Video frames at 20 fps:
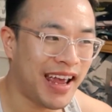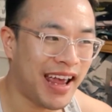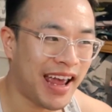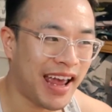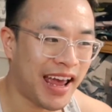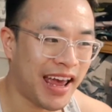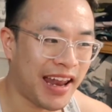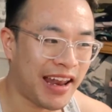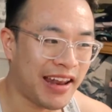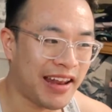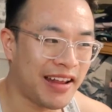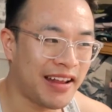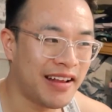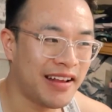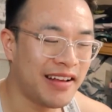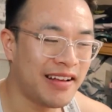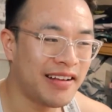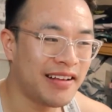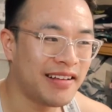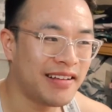And
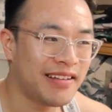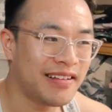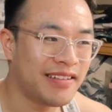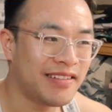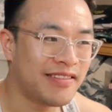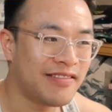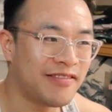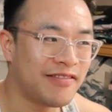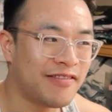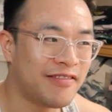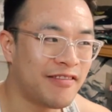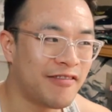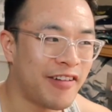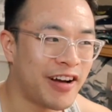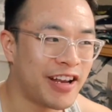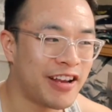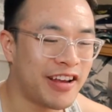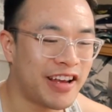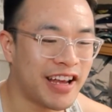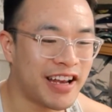
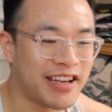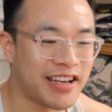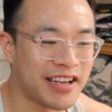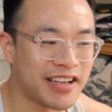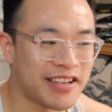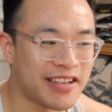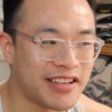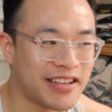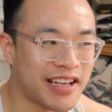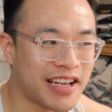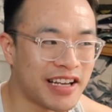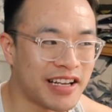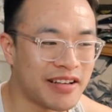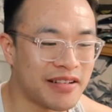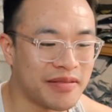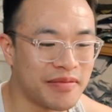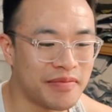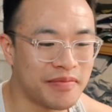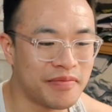when you can just like